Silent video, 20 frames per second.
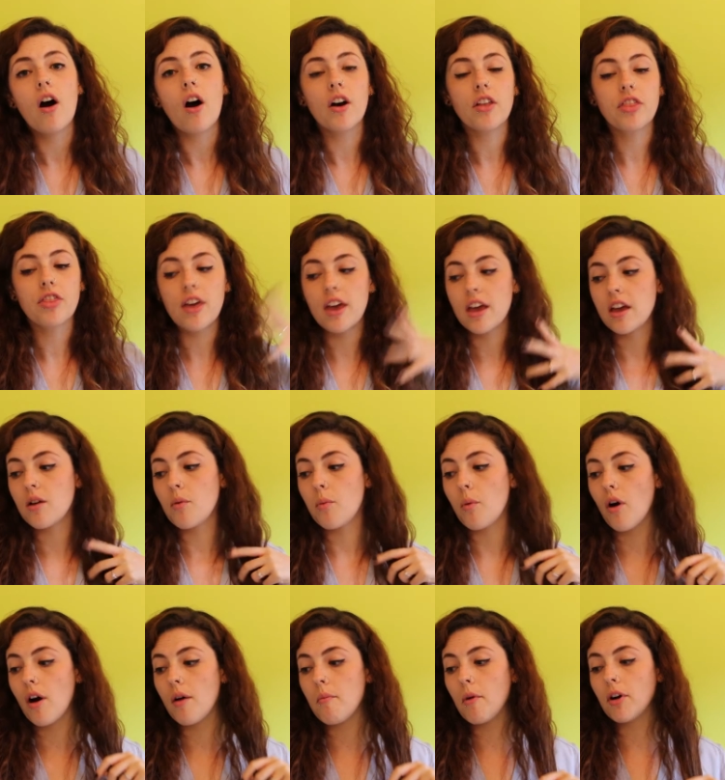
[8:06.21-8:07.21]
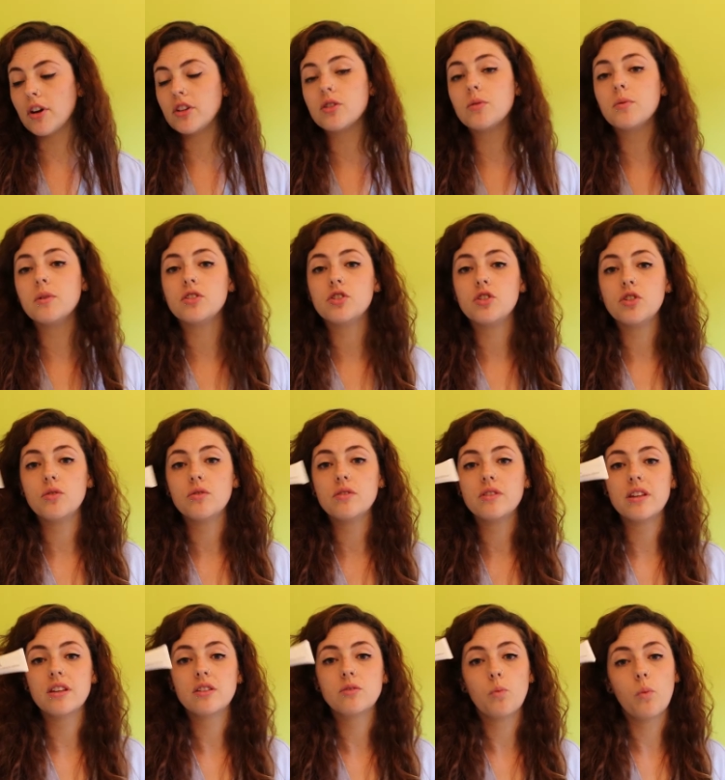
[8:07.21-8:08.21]
I think what I might do is use
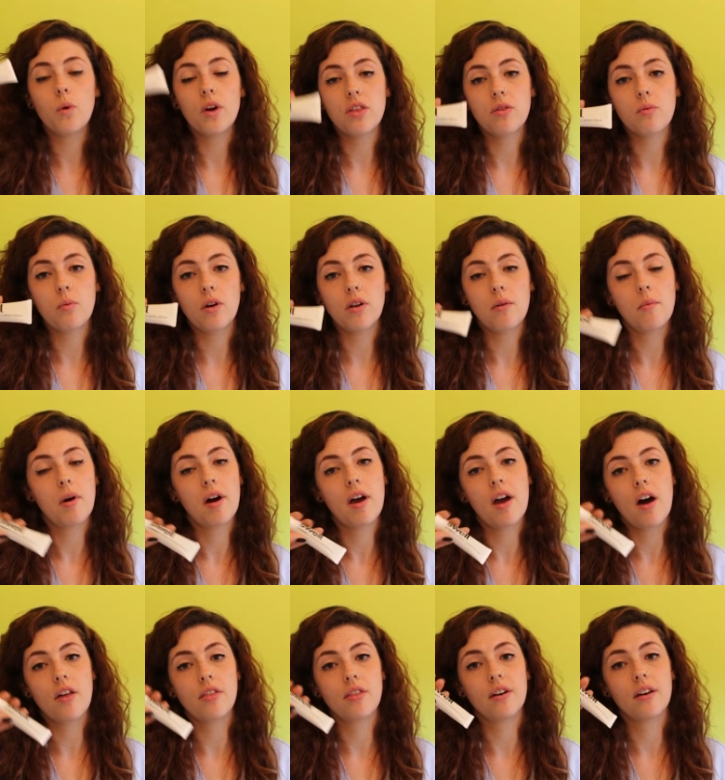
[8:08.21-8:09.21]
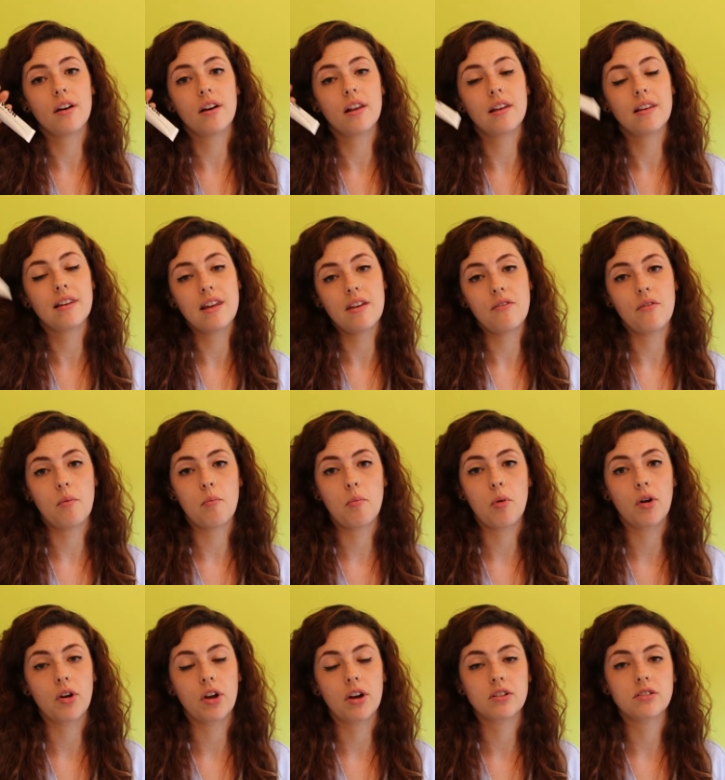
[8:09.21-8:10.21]
this with one of my other leave-in
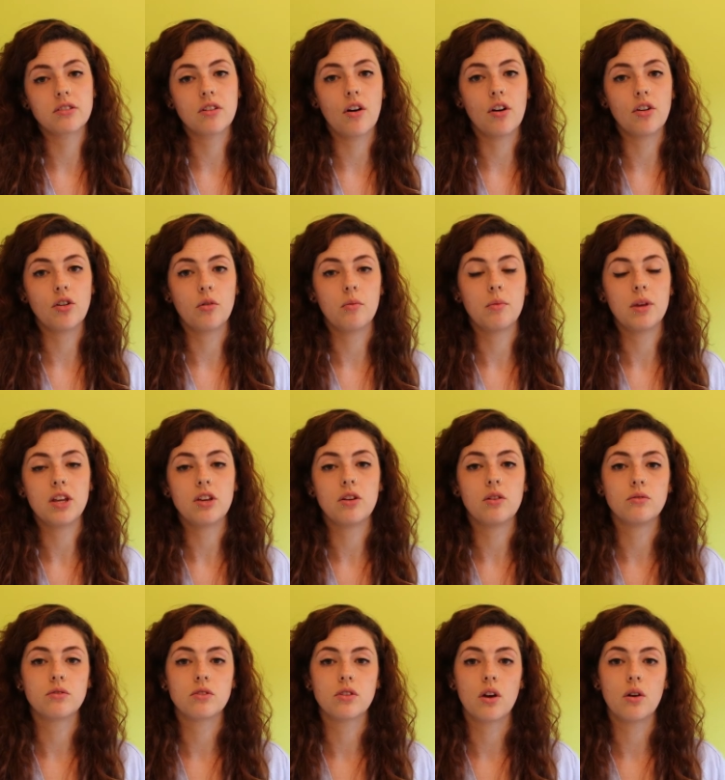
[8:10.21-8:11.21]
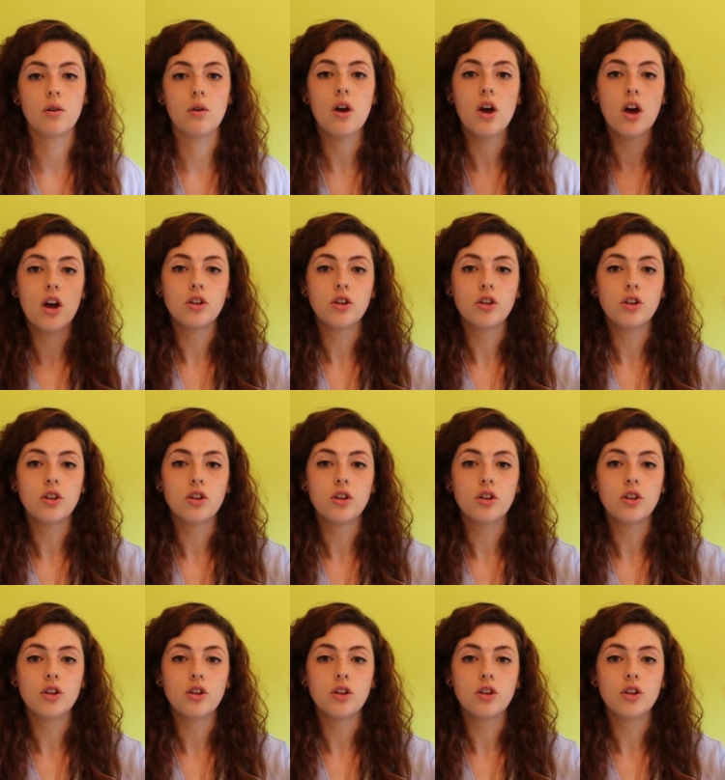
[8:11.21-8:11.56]
products that I normally use though,